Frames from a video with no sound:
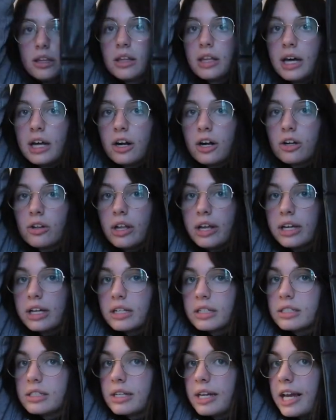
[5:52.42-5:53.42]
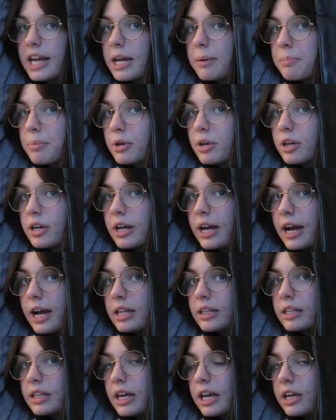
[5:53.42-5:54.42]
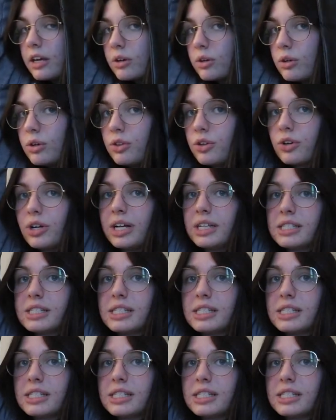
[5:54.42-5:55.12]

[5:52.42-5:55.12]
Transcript: that are like tapered at the ankle. They're not